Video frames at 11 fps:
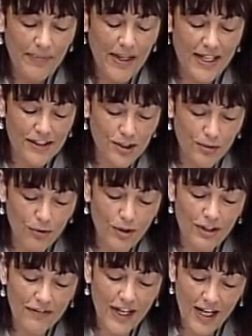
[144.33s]
And it is the
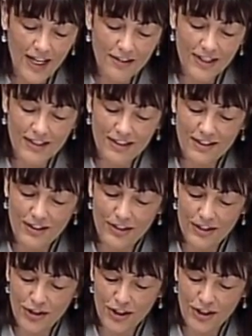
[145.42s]
role of Congress to
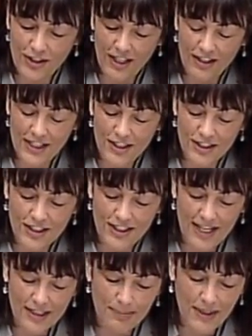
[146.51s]
ensure that our nation's
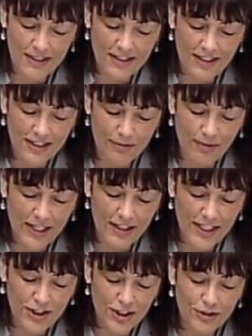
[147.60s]
tax policies and
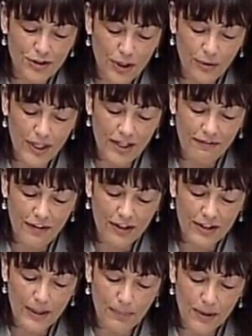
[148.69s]
regulation don't
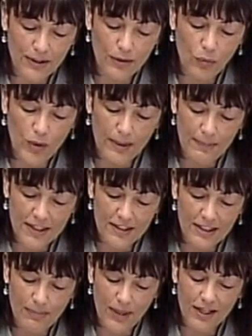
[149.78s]
unfairly burden one
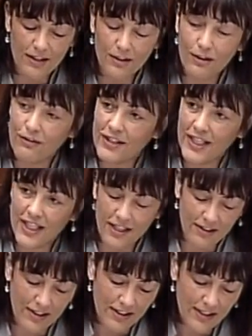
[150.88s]
business model over the
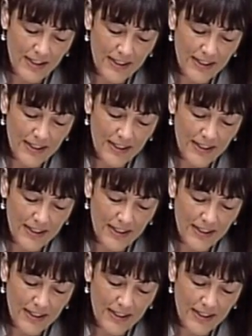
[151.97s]
other.